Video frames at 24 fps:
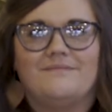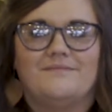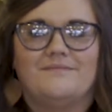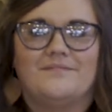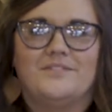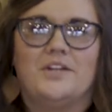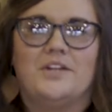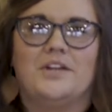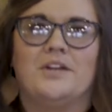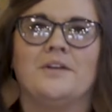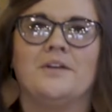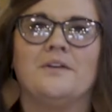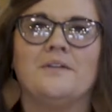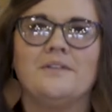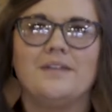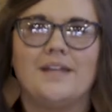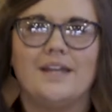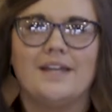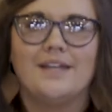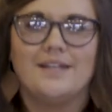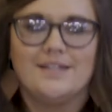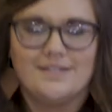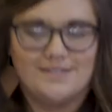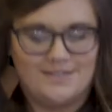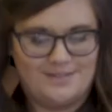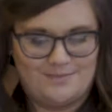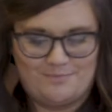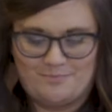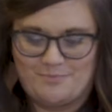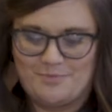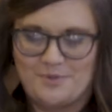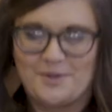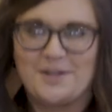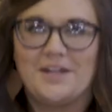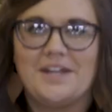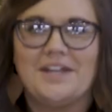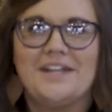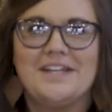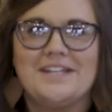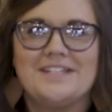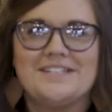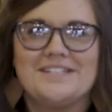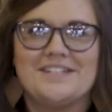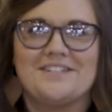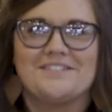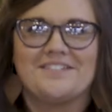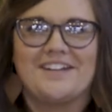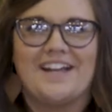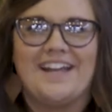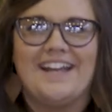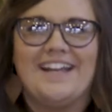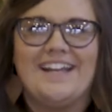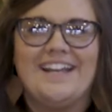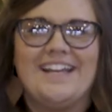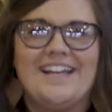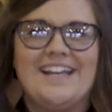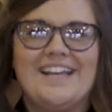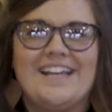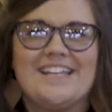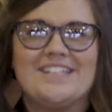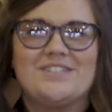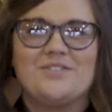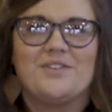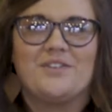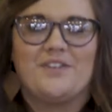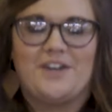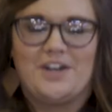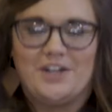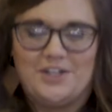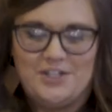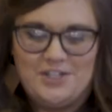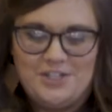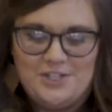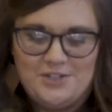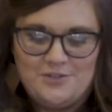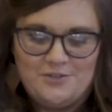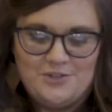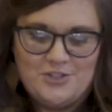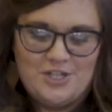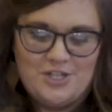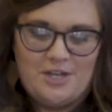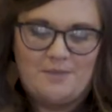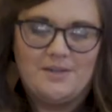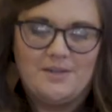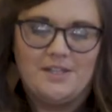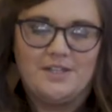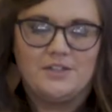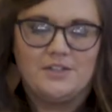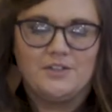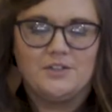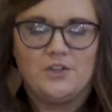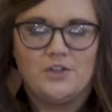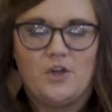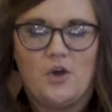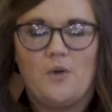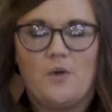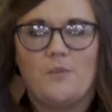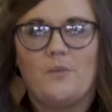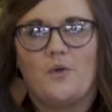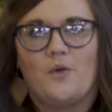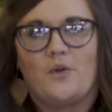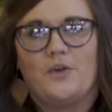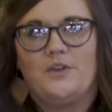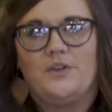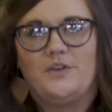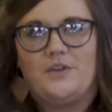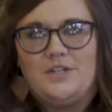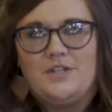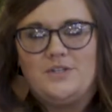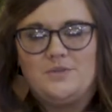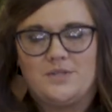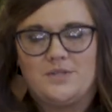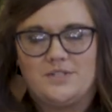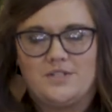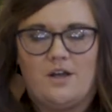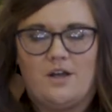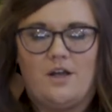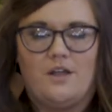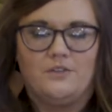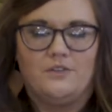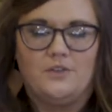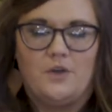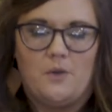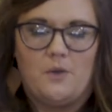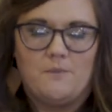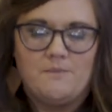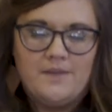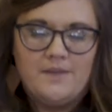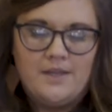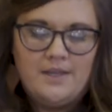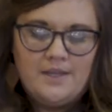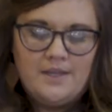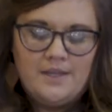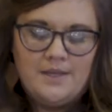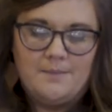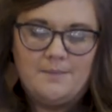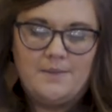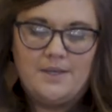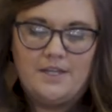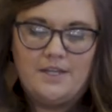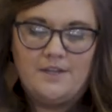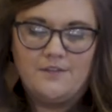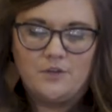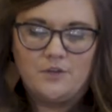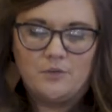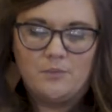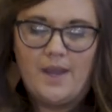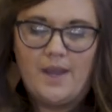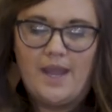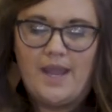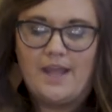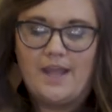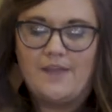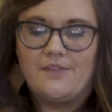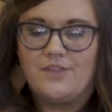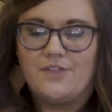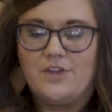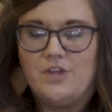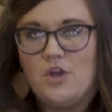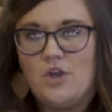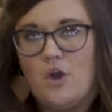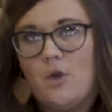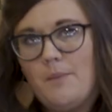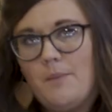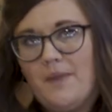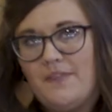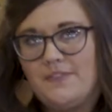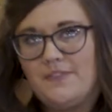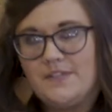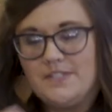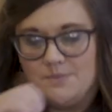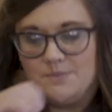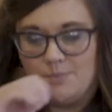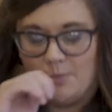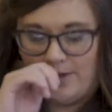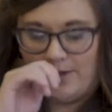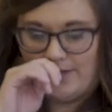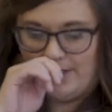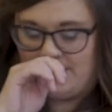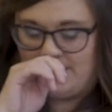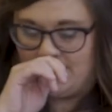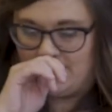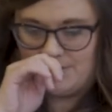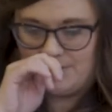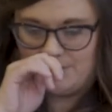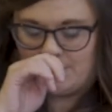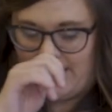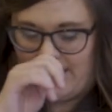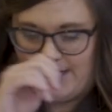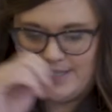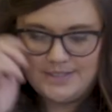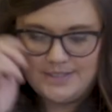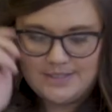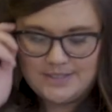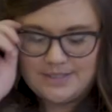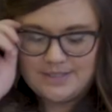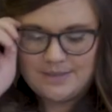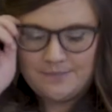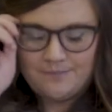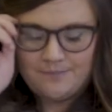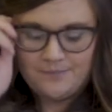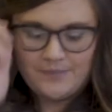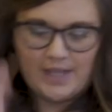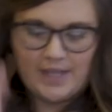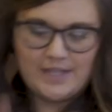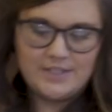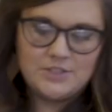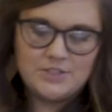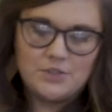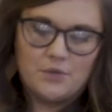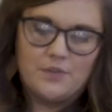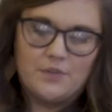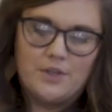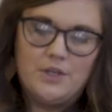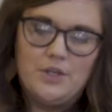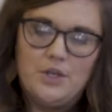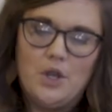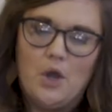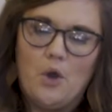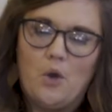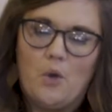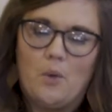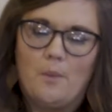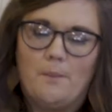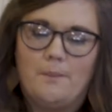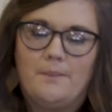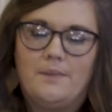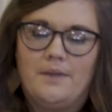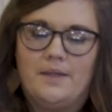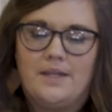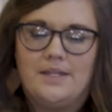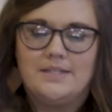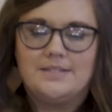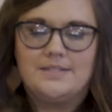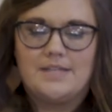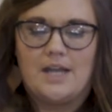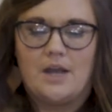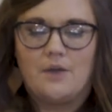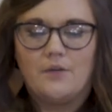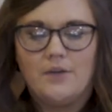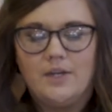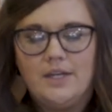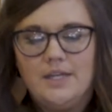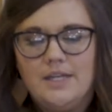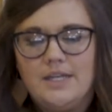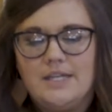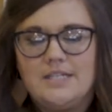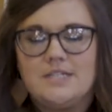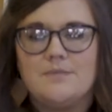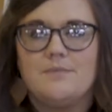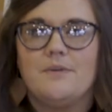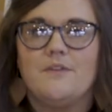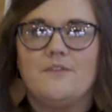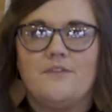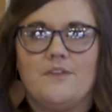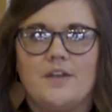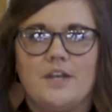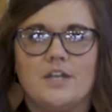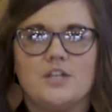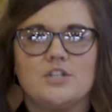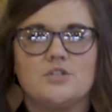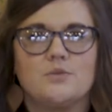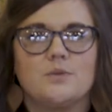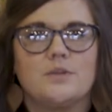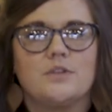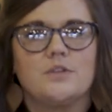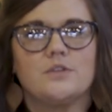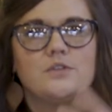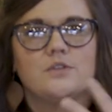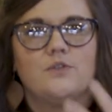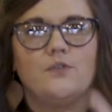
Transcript: There you go, ladies. Pretty easy, right? So we've got a cute, chubby little gnome, or you can do a tall gnome. But either way, the gnome at this point is dressed, and so the gnome is now going to need to be finished with those